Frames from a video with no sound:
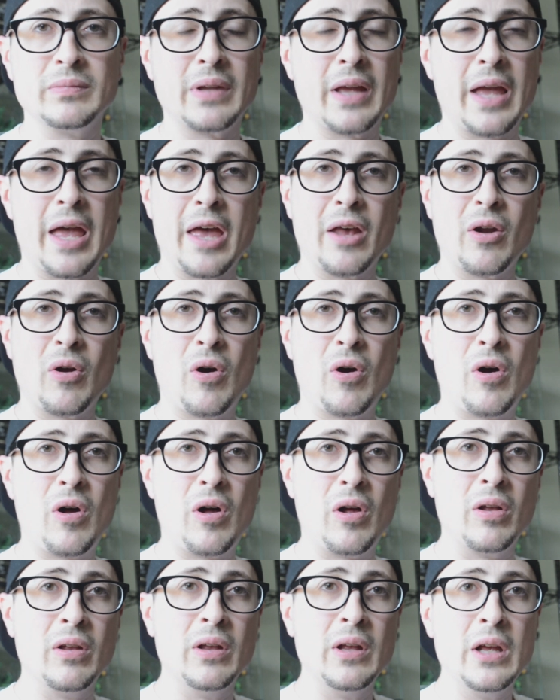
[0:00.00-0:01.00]
at
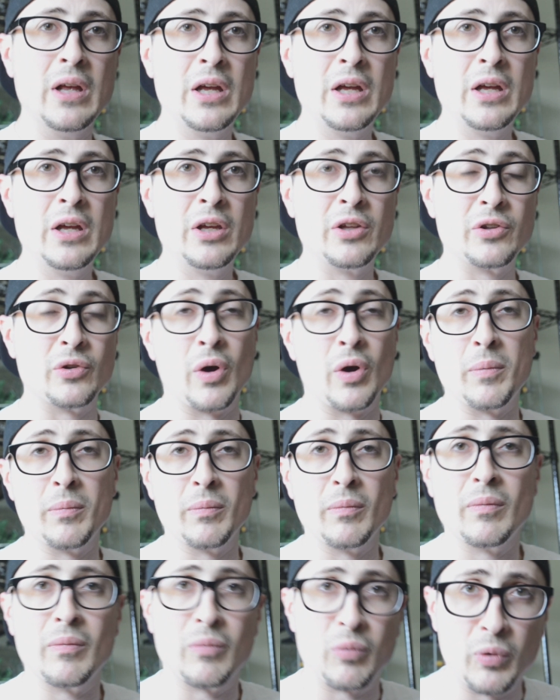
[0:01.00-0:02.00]
all. So
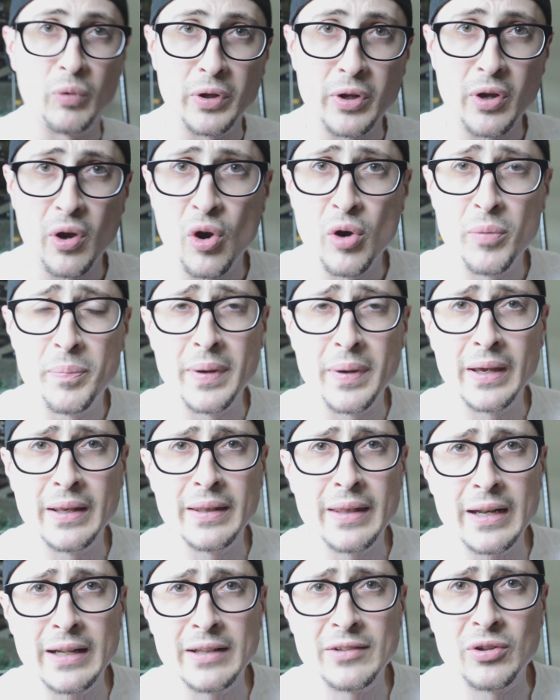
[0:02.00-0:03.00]
I'm really hoping
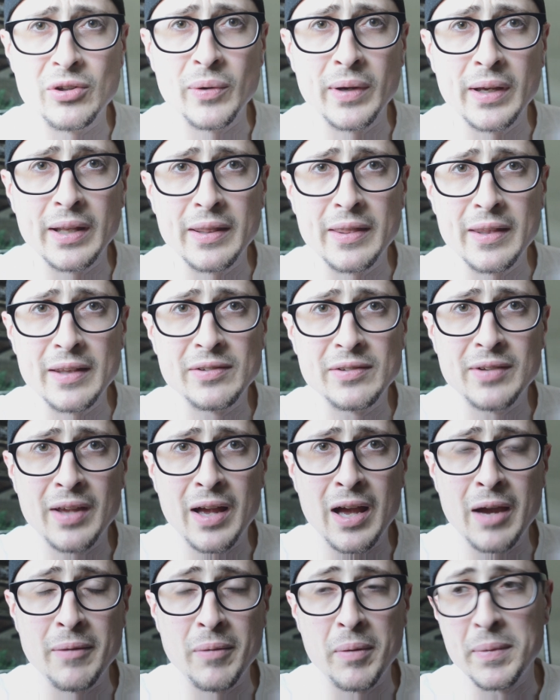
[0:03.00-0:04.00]
that it's doing it this
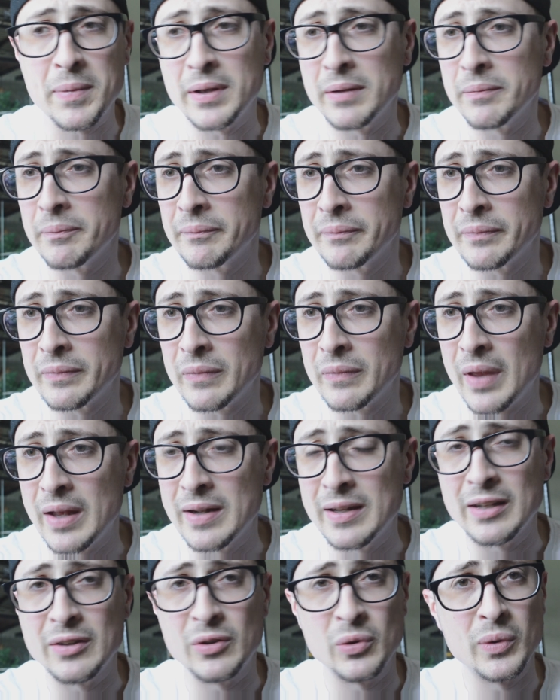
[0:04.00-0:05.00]
time. I mean, I
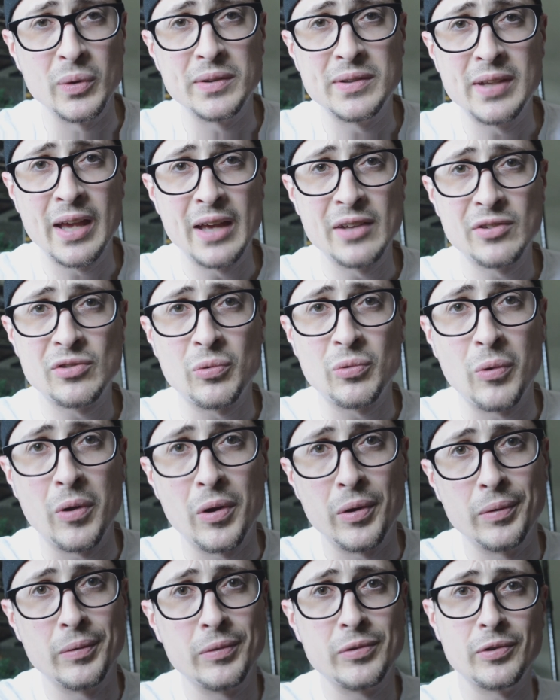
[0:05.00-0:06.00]
did do a test
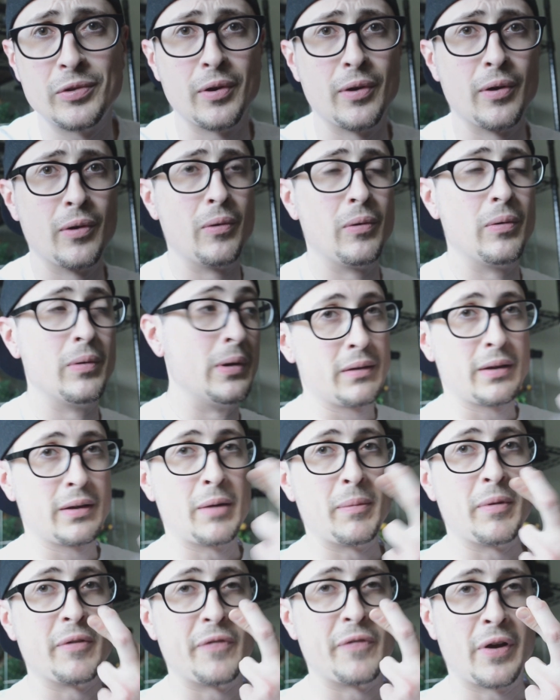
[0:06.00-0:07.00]
run, so
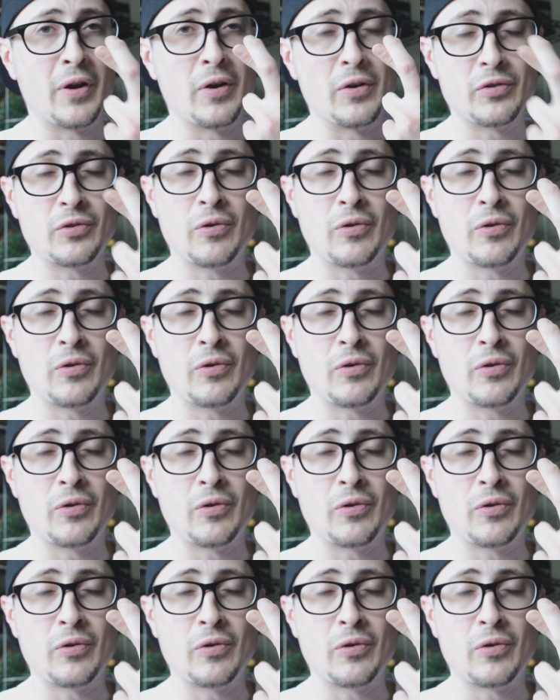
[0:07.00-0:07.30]
got my fingers